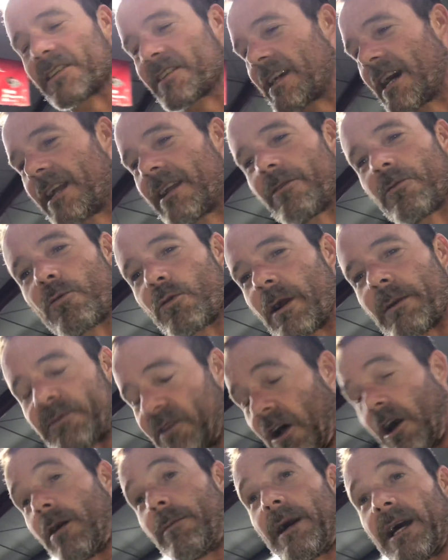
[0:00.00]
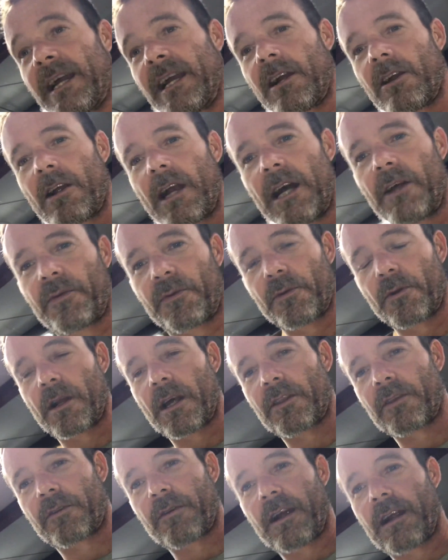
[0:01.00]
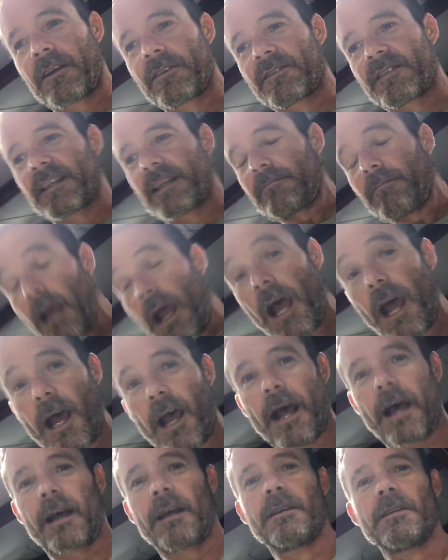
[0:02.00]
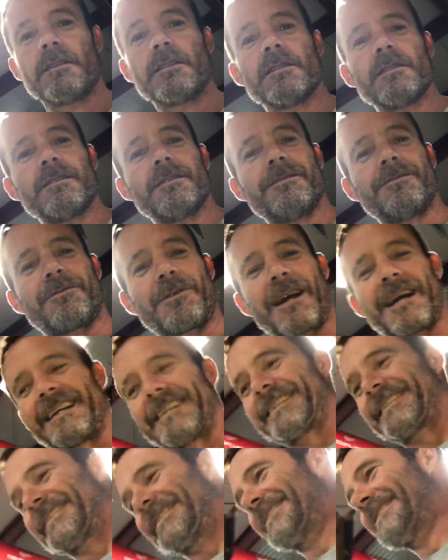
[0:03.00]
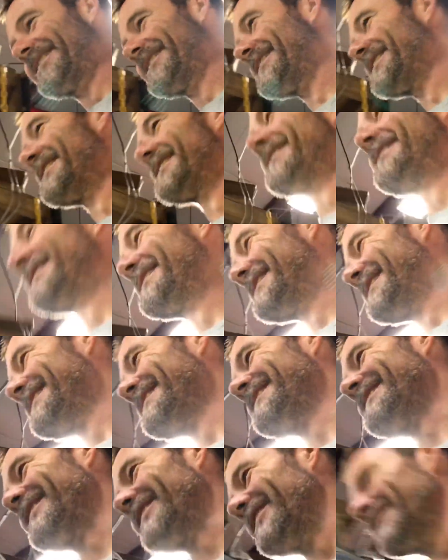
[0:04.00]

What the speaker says: kind of ripped all my hair out and threw it on the ground and said, "Bah!" Right? So